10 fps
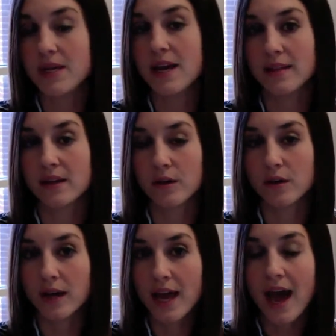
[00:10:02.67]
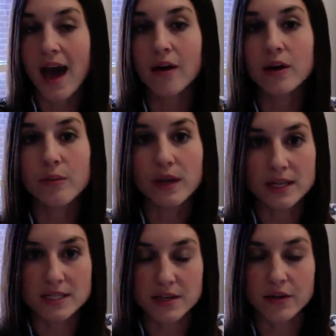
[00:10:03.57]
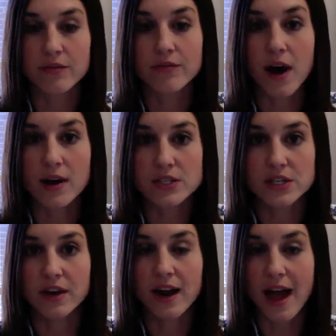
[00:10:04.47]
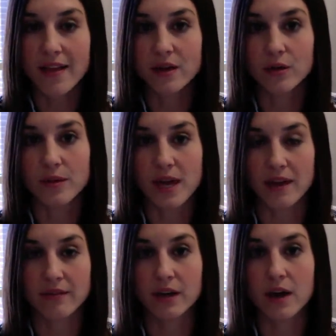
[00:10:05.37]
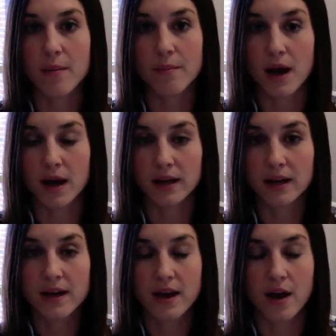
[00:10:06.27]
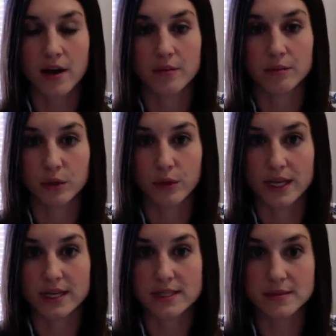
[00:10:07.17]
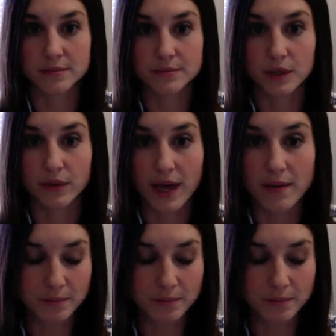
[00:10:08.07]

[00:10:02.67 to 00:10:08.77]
ethical, how can we continue to foster ethical behavior among our employees, okay?